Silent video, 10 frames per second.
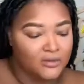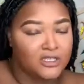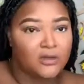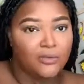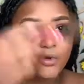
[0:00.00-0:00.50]
it's
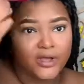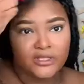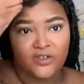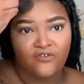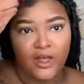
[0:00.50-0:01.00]
important
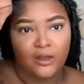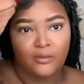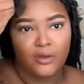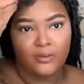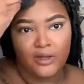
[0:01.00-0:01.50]
to follow
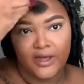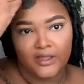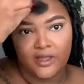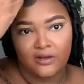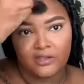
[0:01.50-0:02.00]
people like
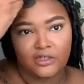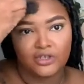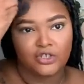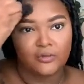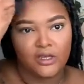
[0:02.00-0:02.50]
that on
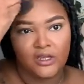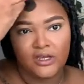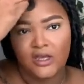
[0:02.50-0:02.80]
social media